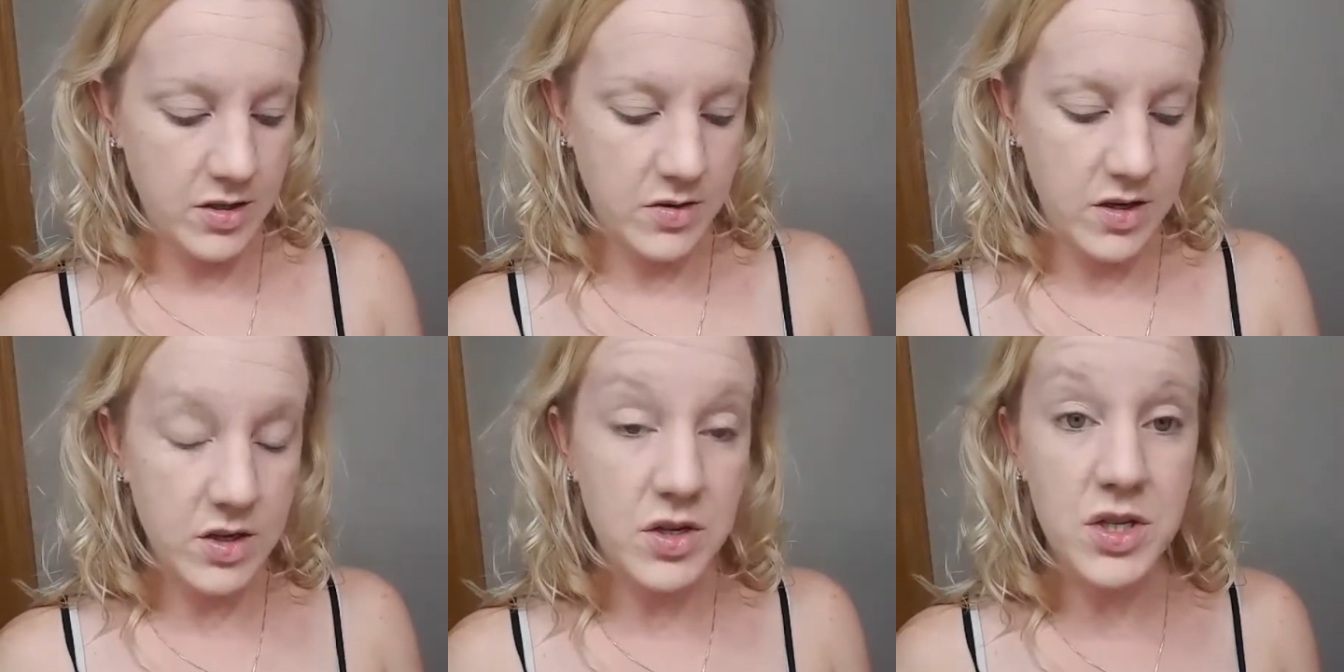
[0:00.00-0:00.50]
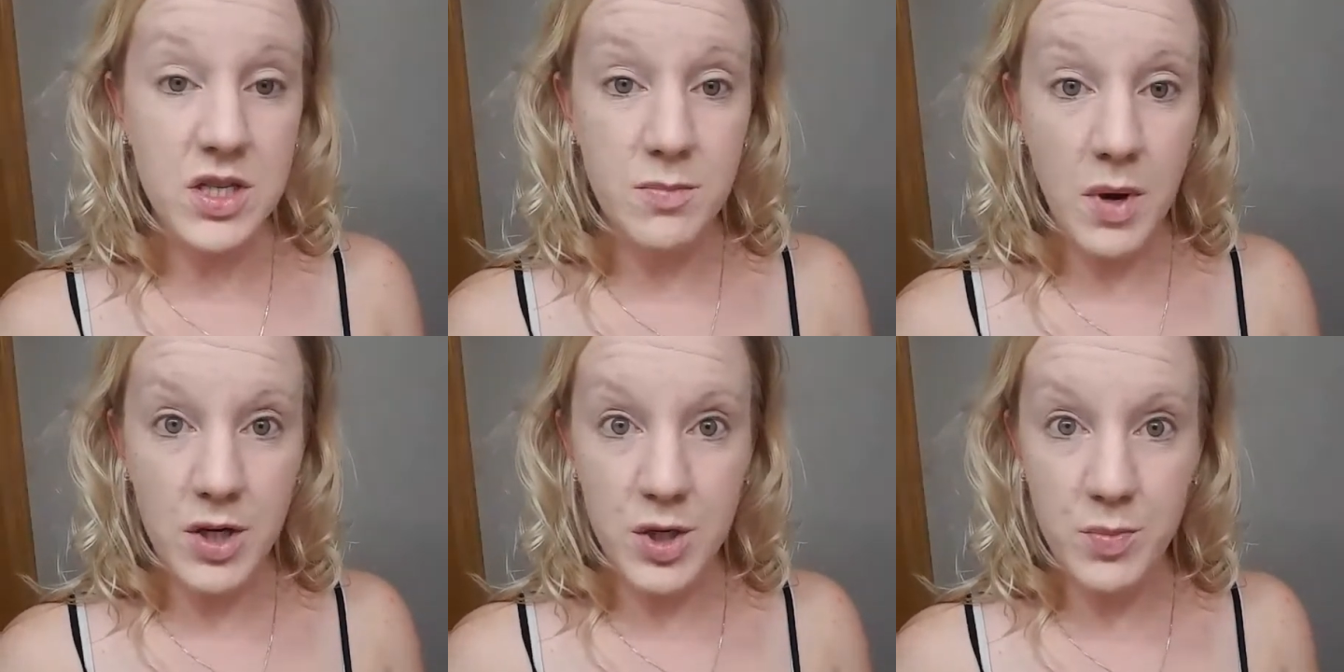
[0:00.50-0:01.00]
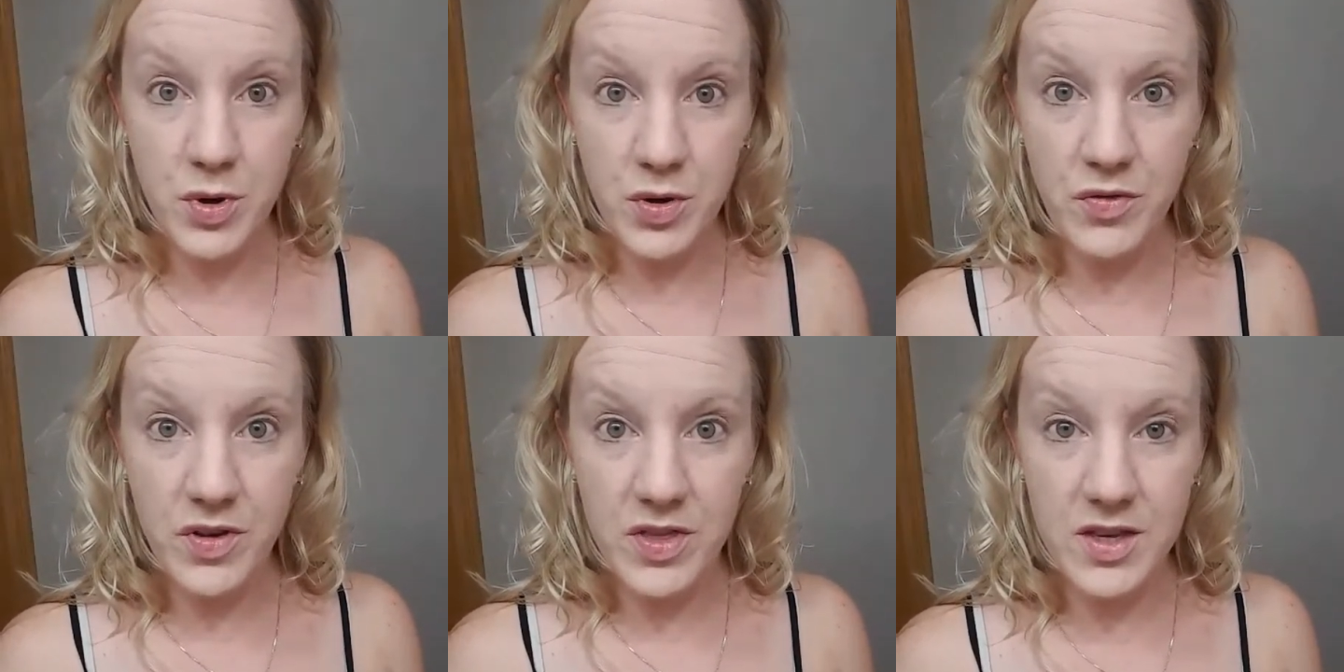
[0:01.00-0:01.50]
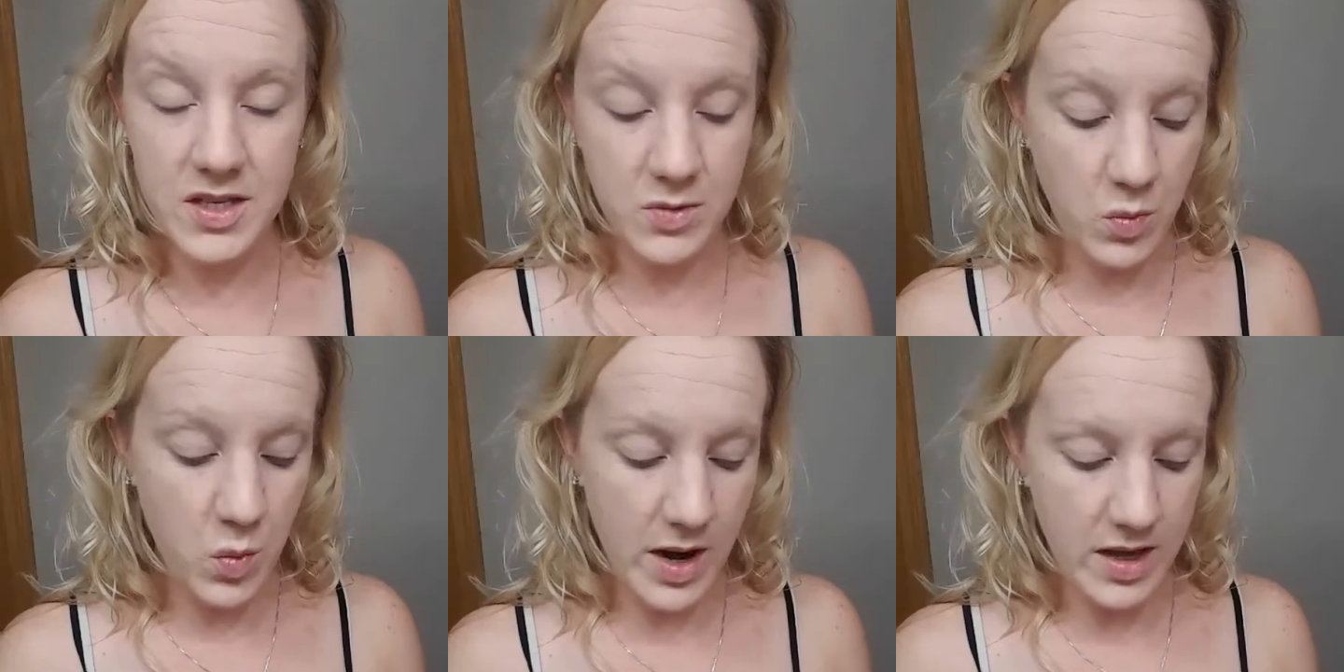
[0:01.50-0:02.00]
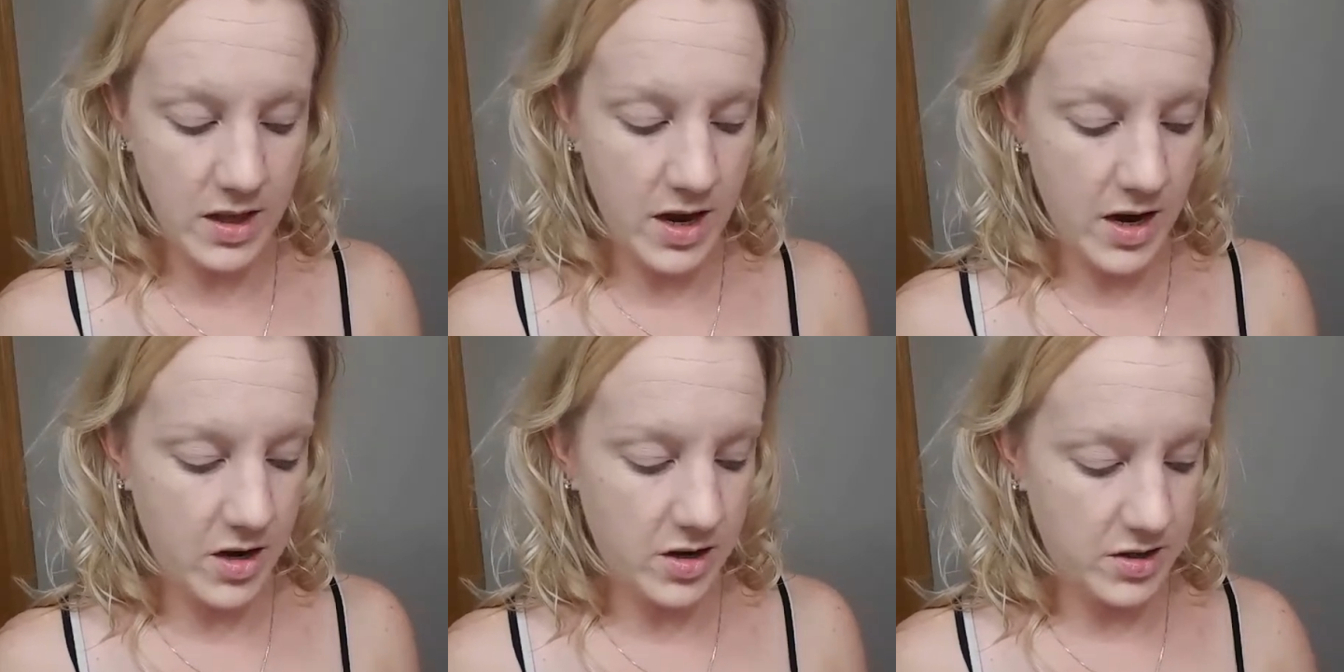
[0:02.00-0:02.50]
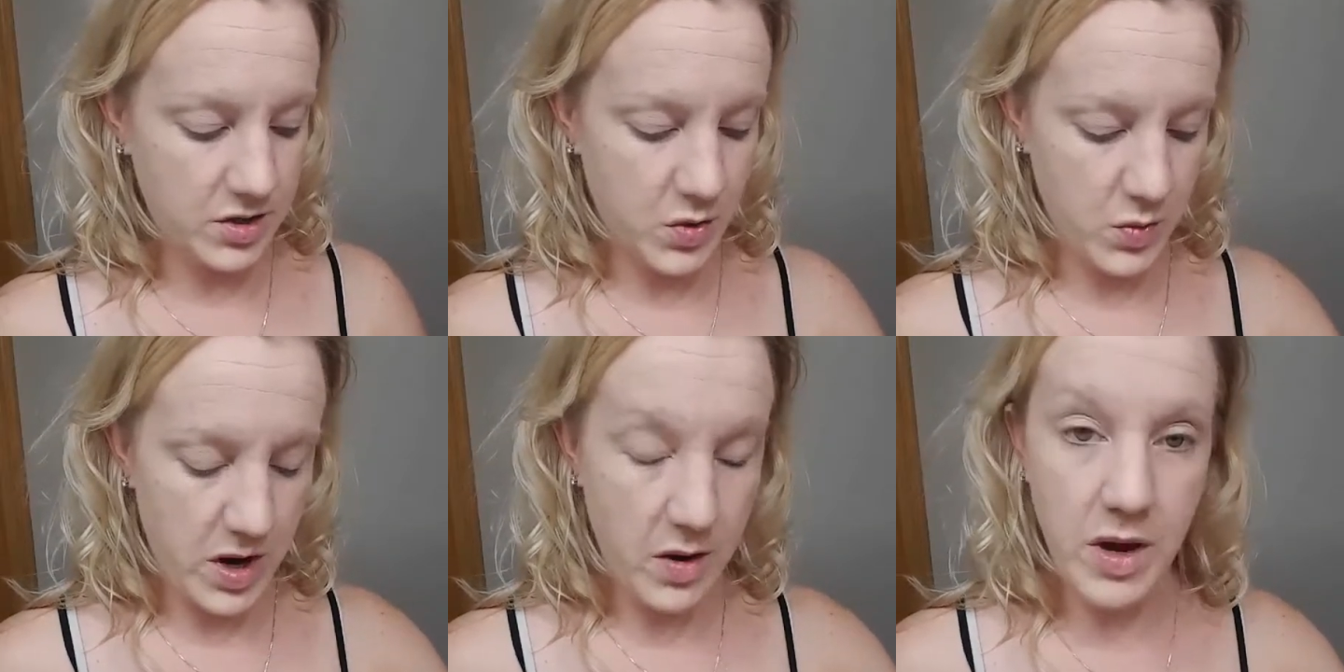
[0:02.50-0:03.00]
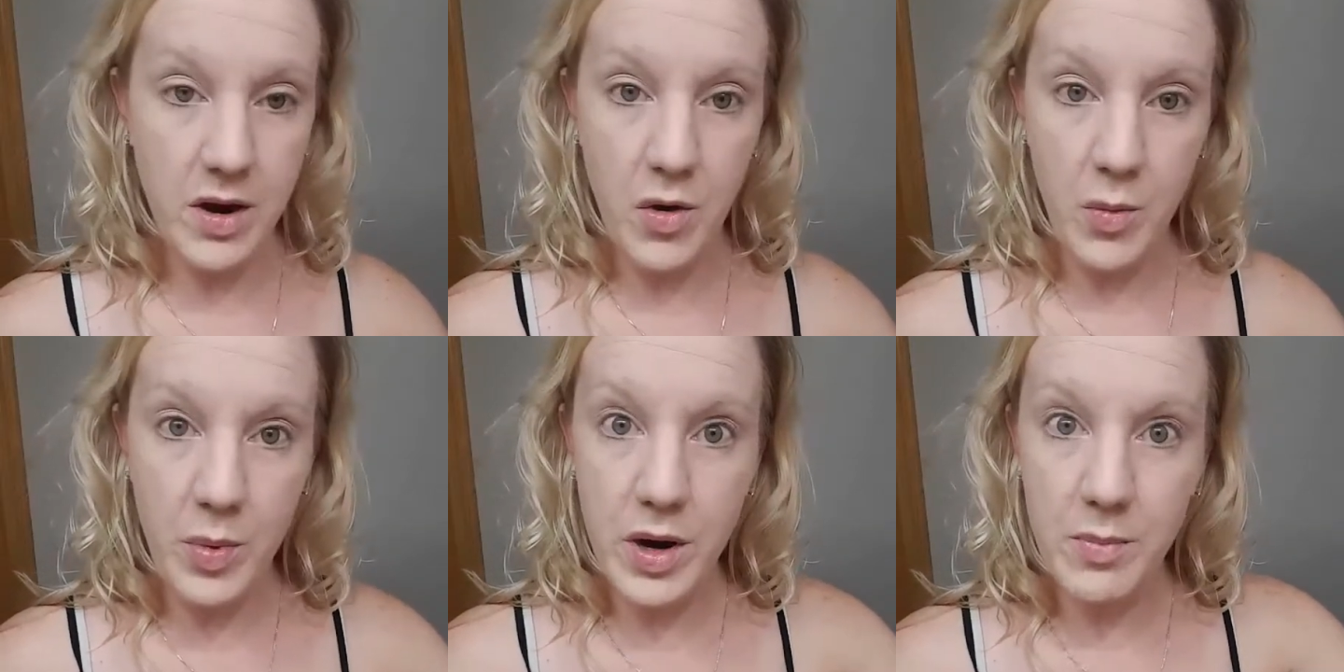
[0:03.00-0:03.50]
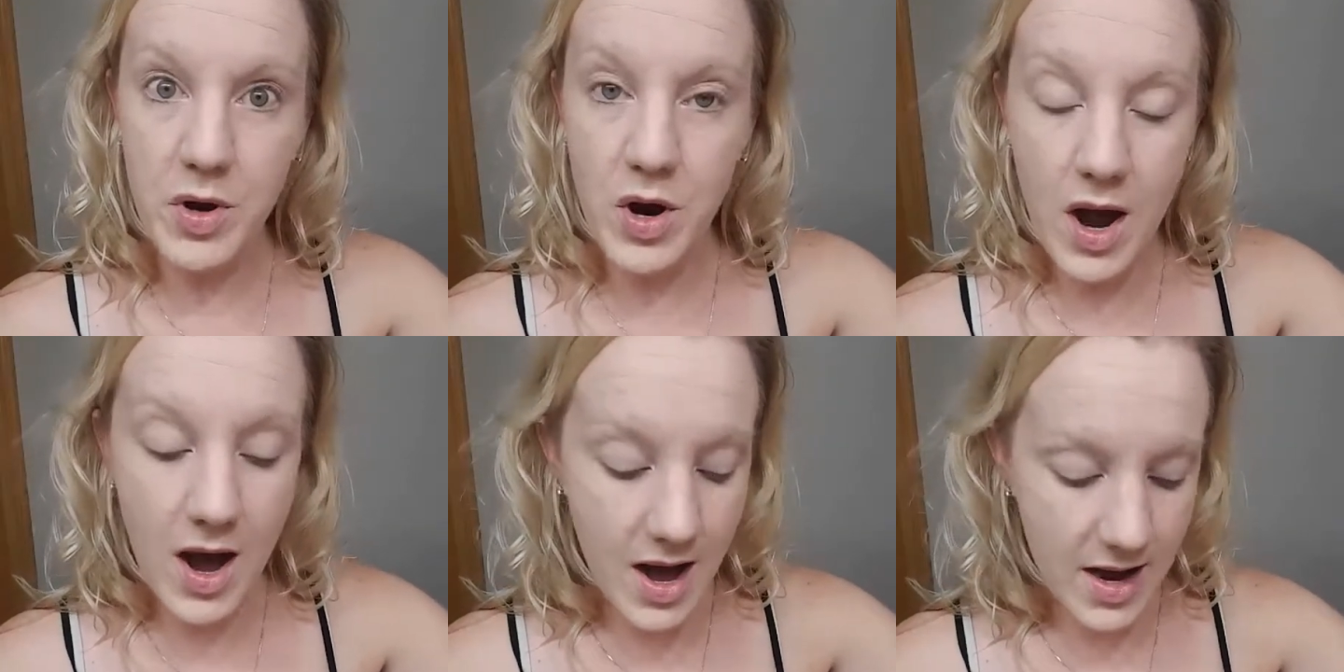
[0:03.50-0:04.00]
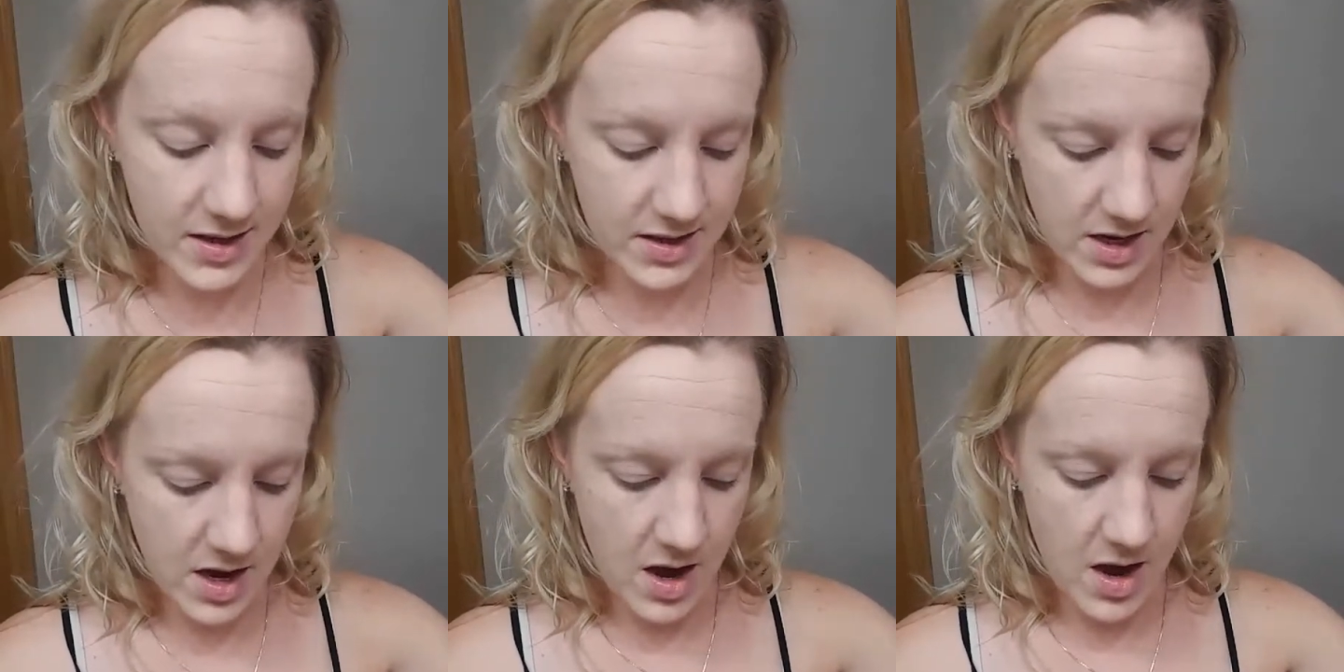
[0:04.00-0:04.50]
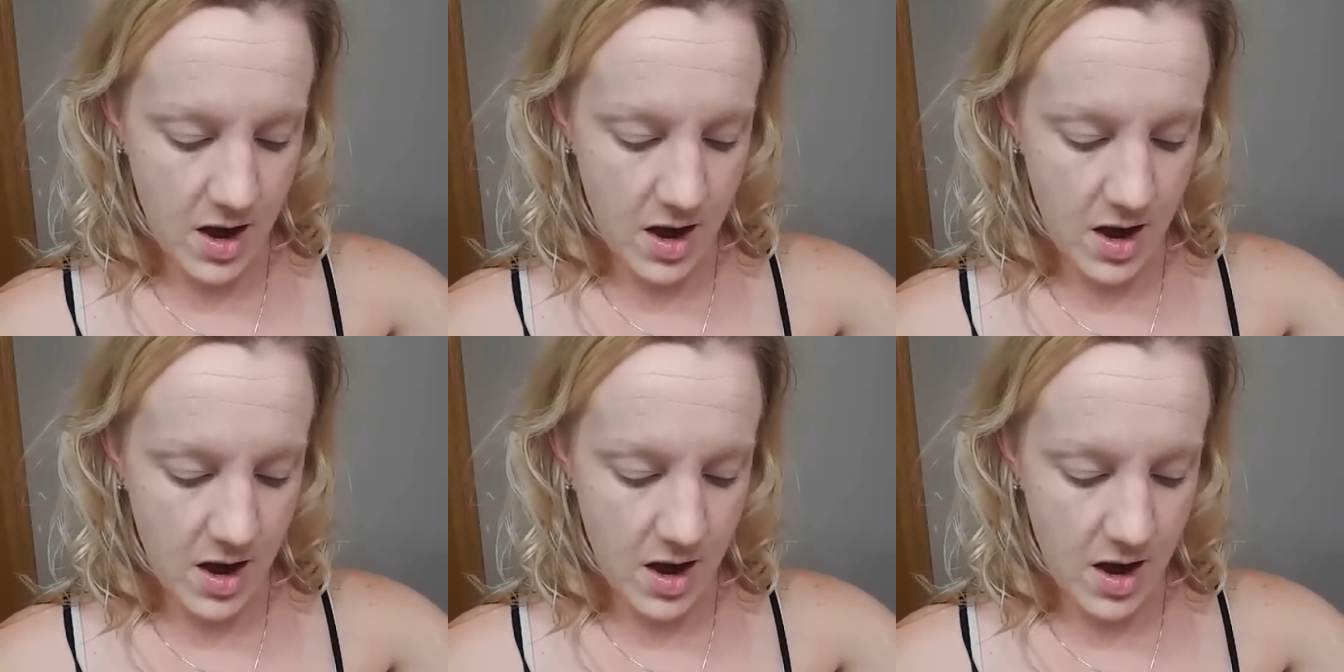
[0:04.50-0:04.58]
So these are smudge proof and this white liner is a great way to open up your eyes